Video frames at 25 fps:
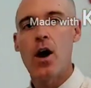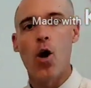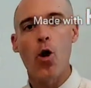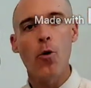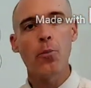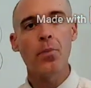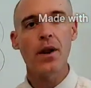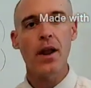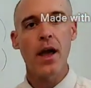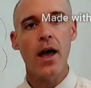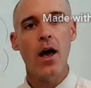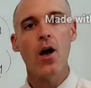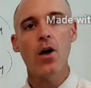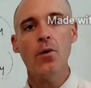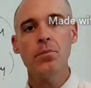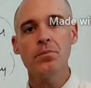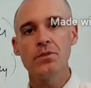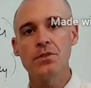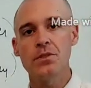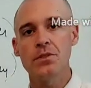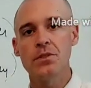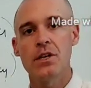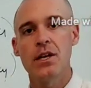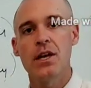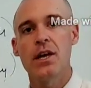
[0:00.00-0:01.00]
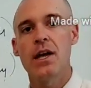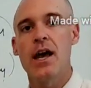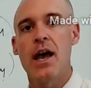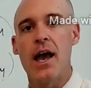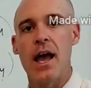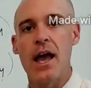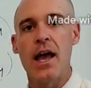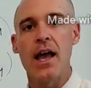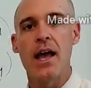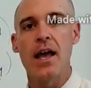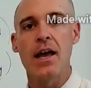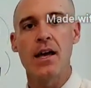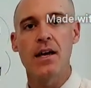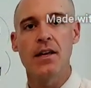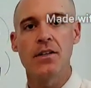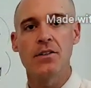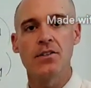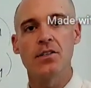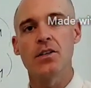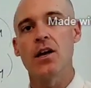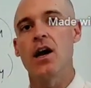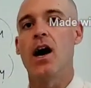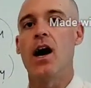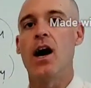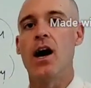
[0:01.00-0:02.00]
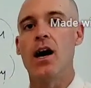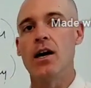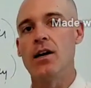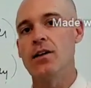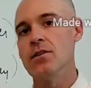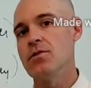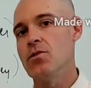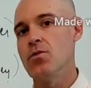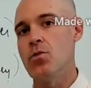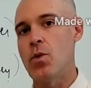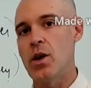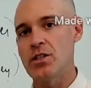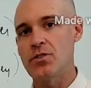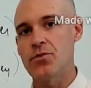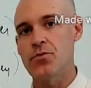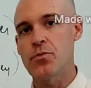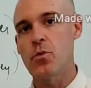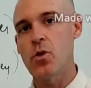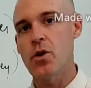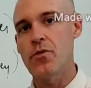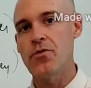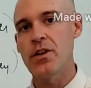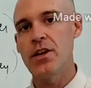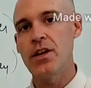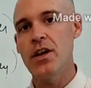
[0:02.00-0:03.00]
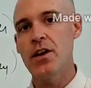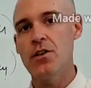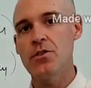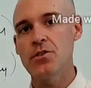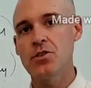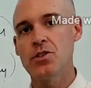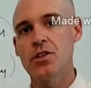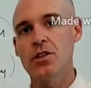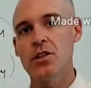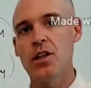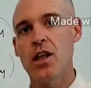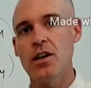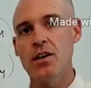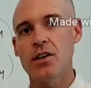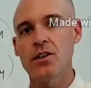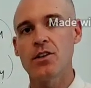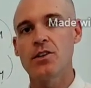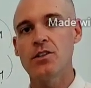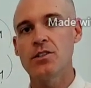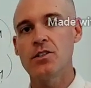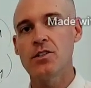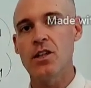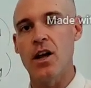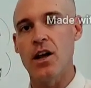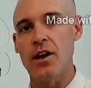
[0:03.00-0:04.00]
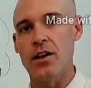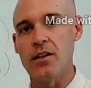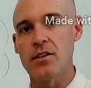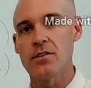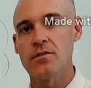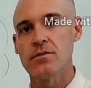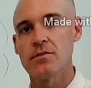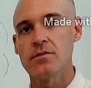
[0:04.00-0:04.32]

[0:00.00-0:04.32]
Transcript: hope it helps and uh, watch for more videos. Good luck and good study.